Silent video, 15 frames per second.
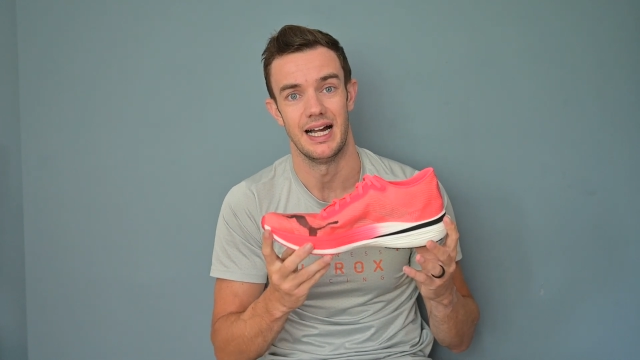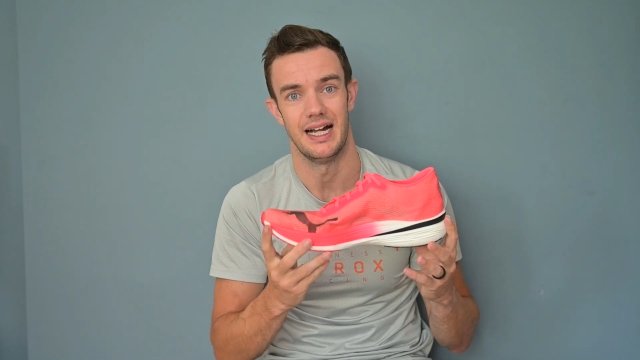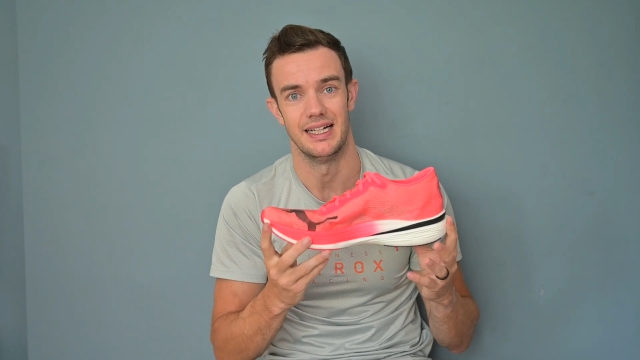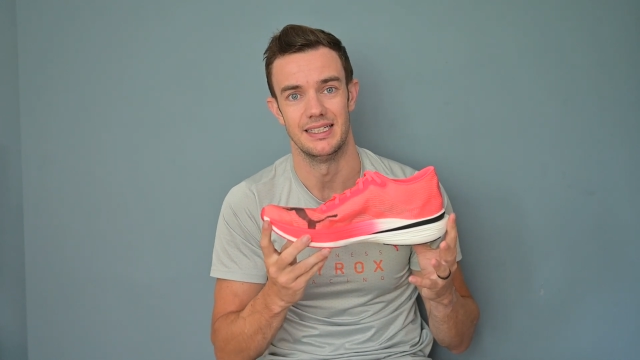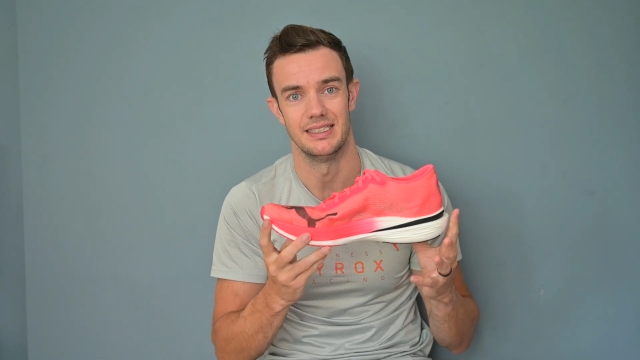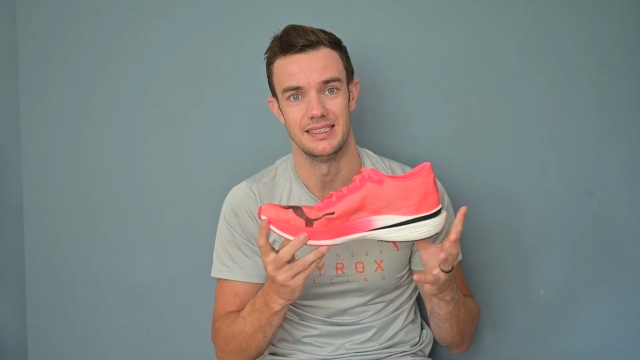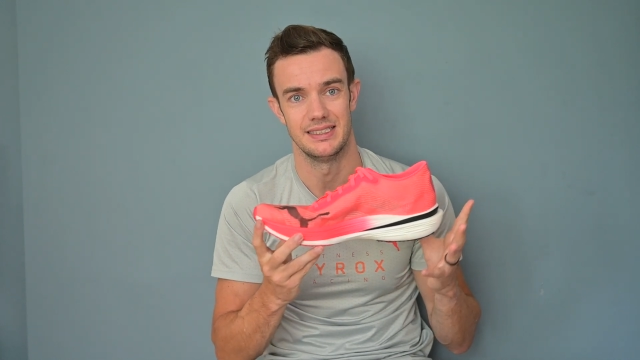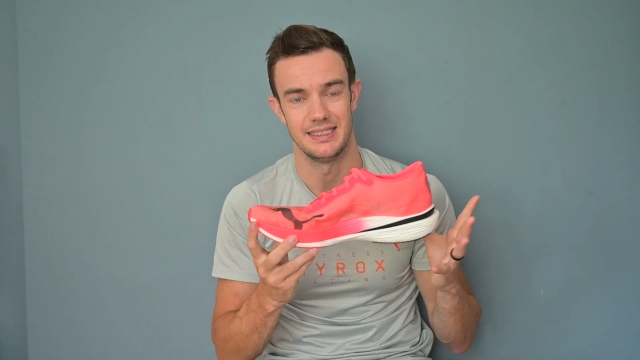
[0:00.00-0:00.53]

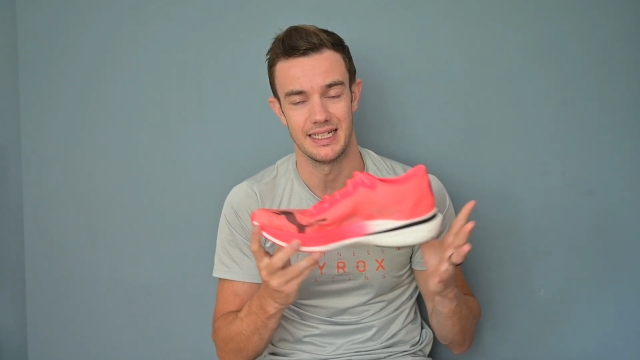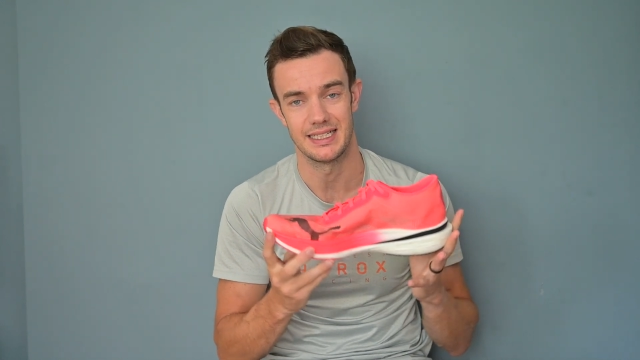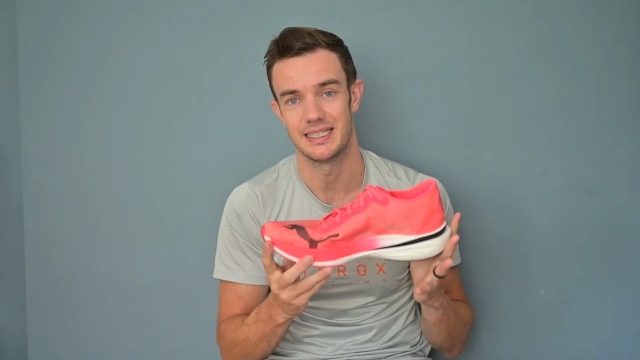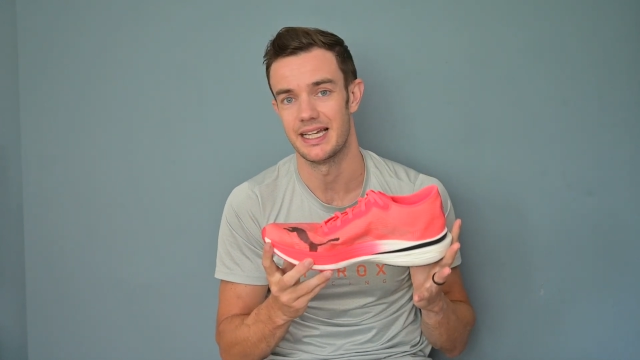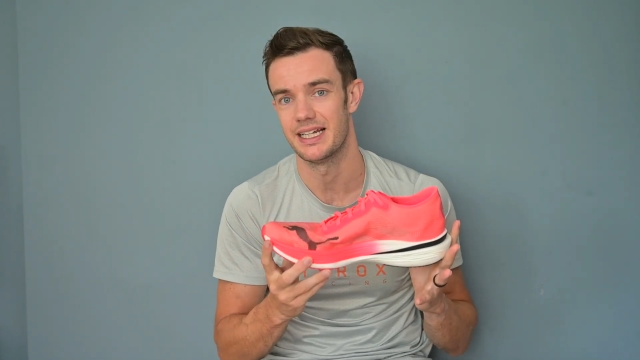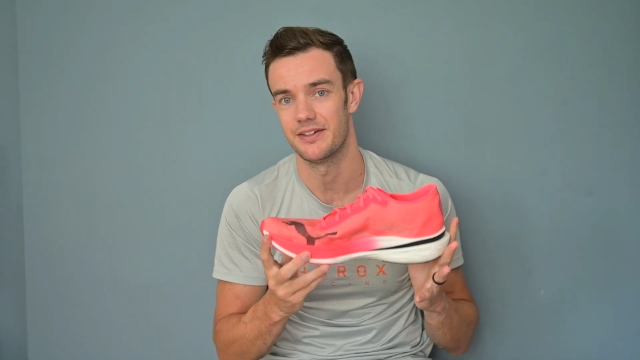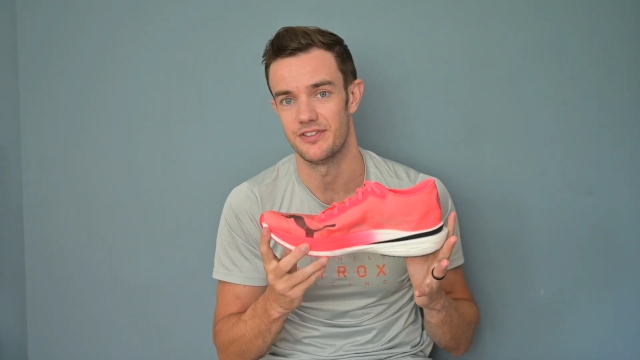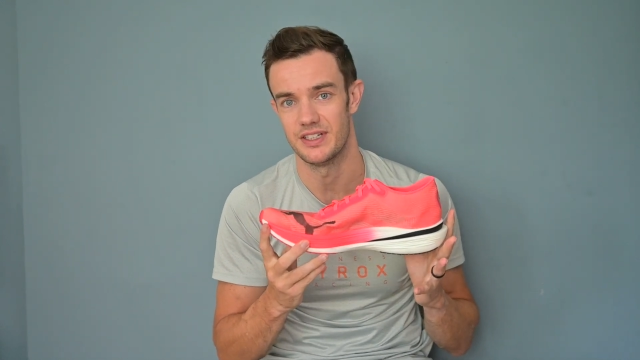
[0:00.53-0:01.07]
and
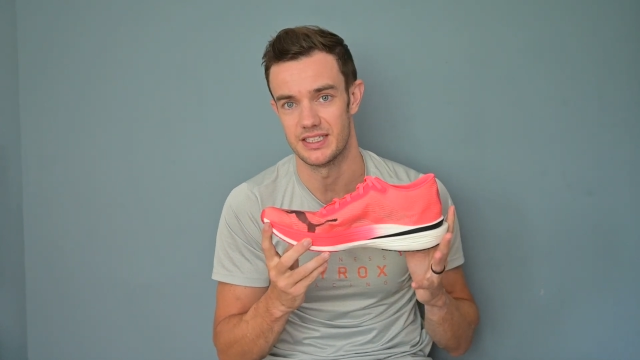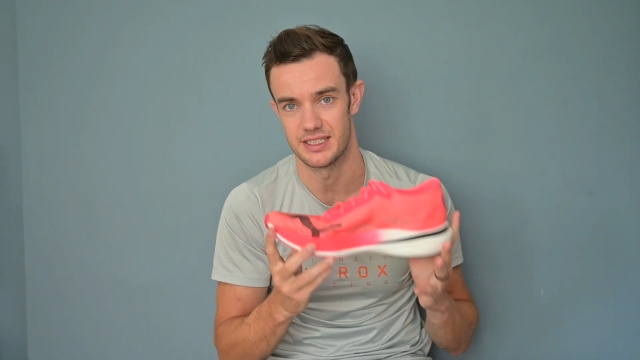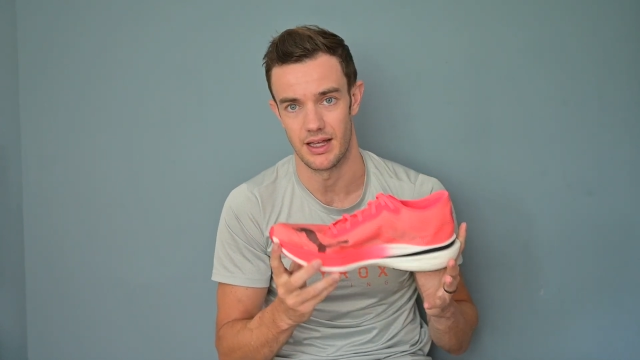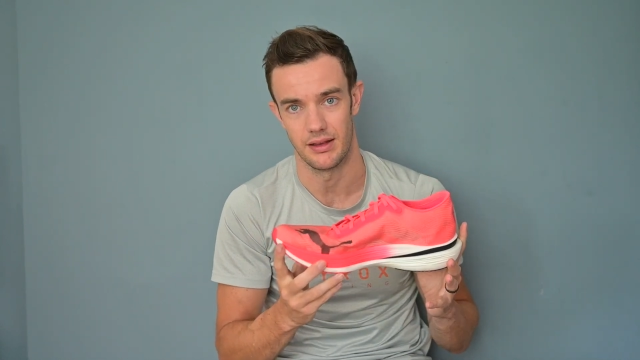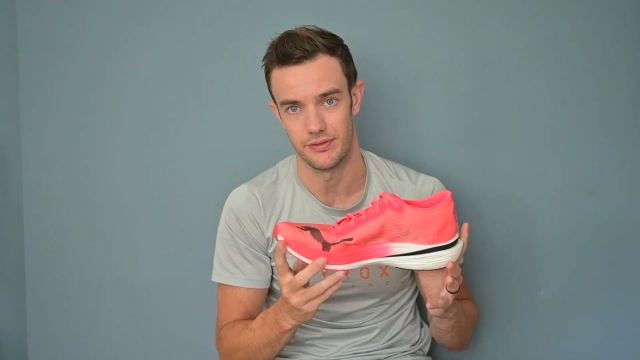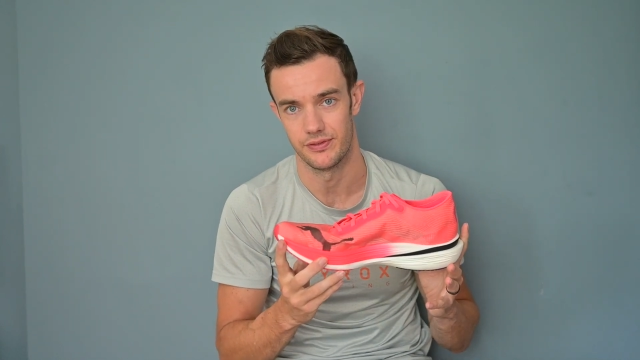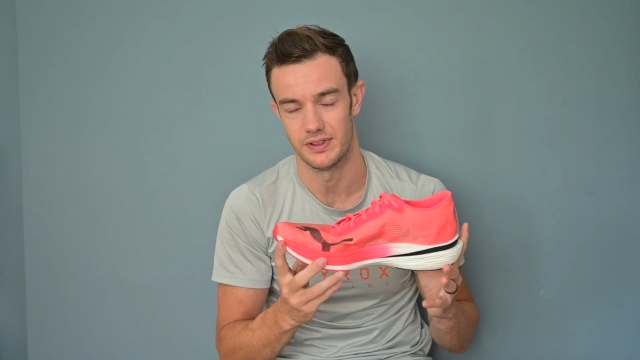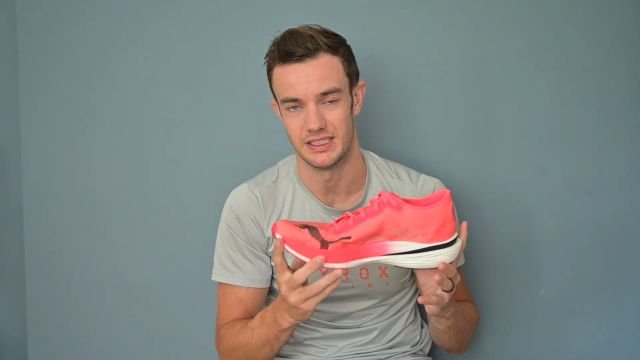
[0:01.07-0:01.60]
dictate it for
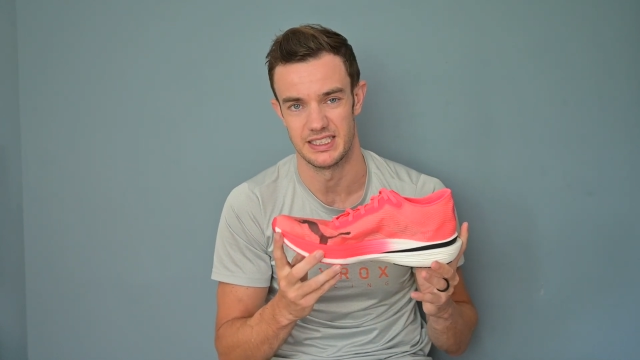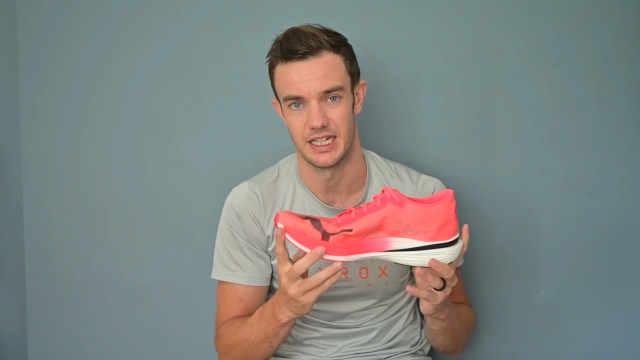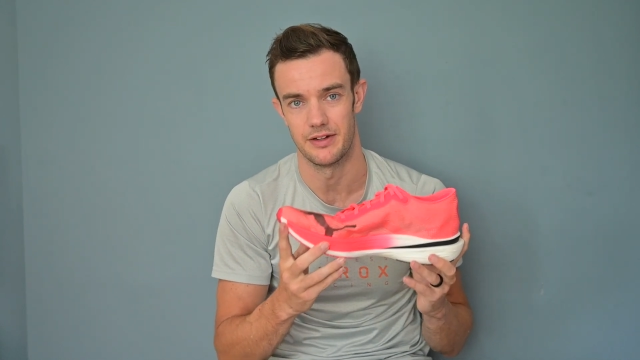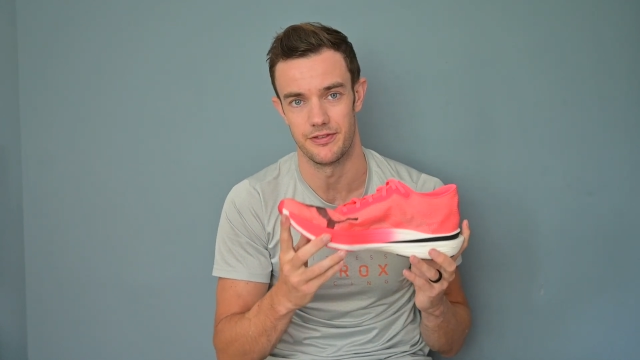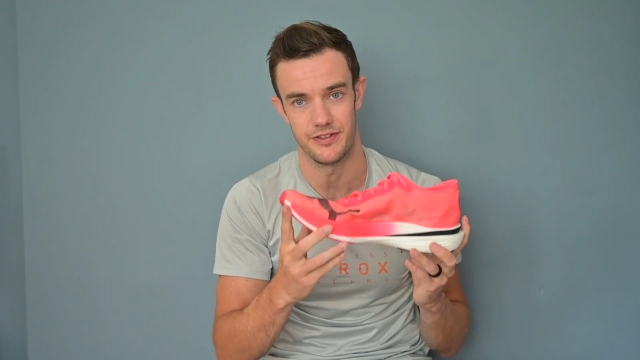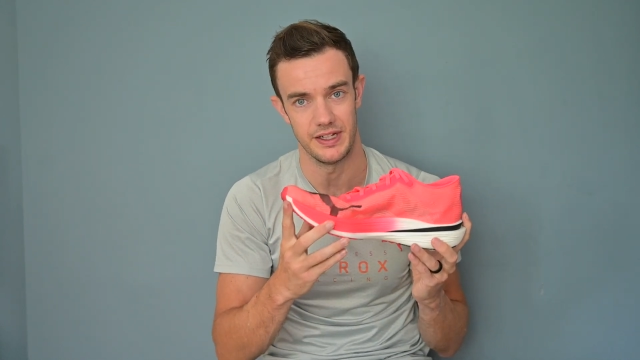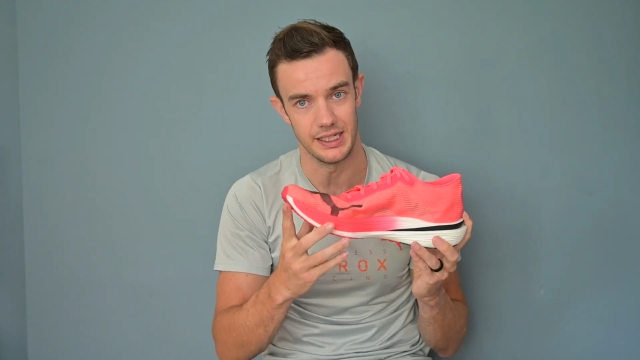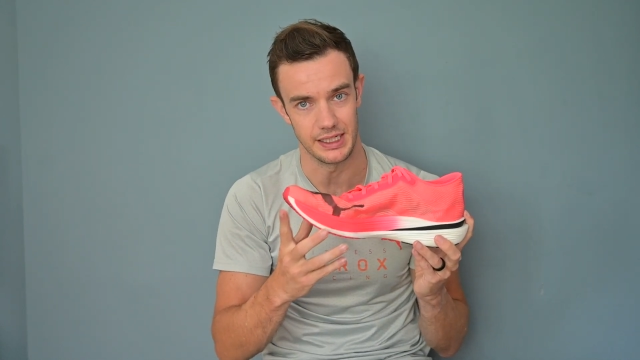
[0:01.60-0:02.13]
yourself instead of
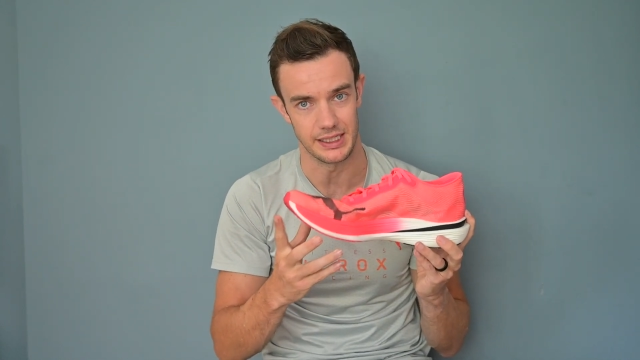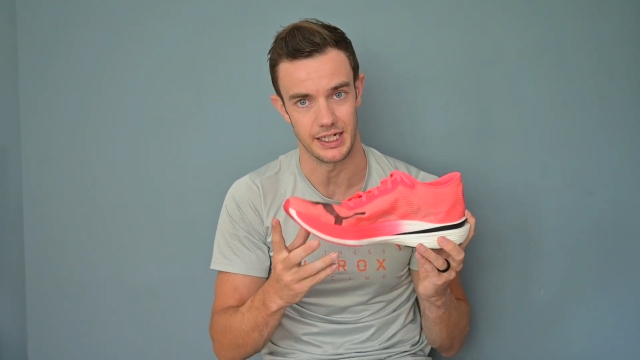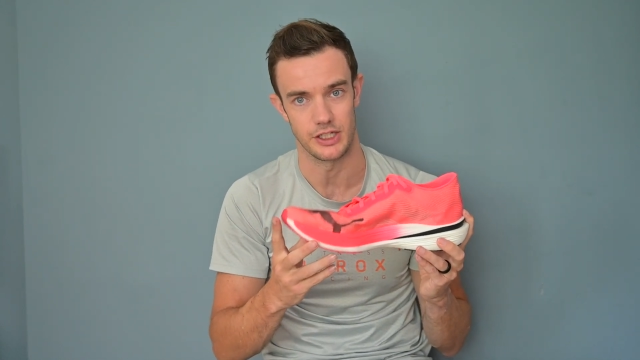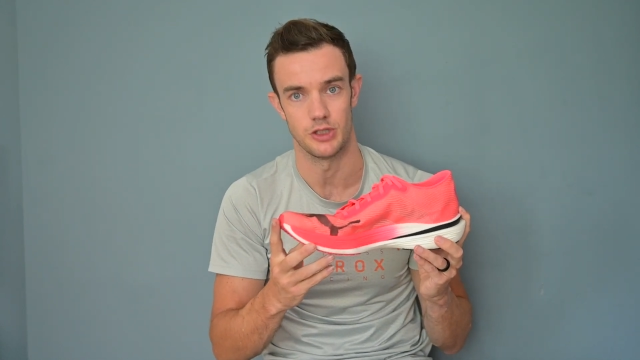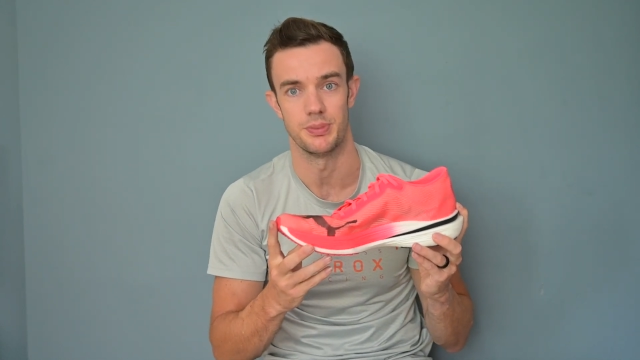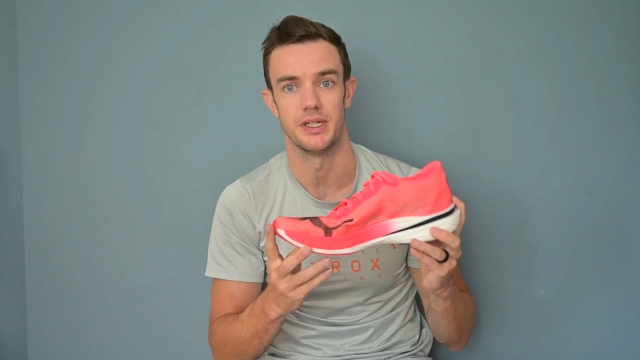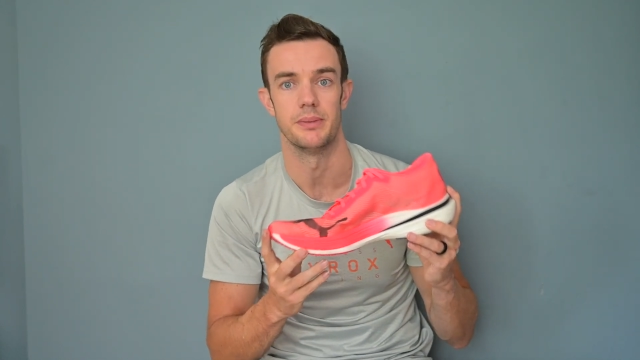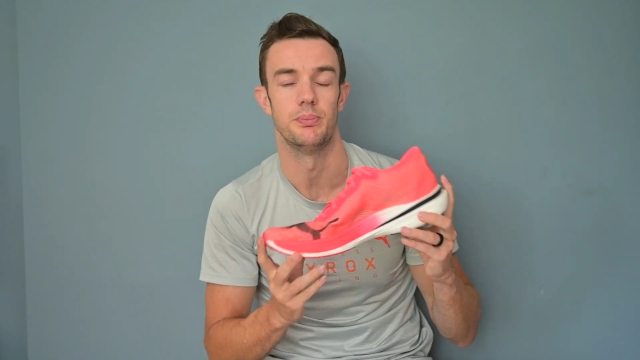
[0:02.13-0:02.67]
feeling like
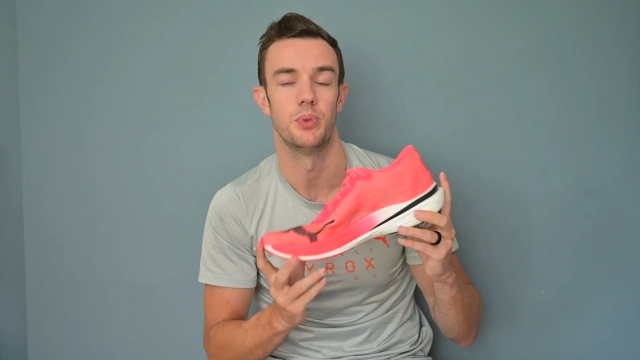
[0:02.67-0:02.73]
you're being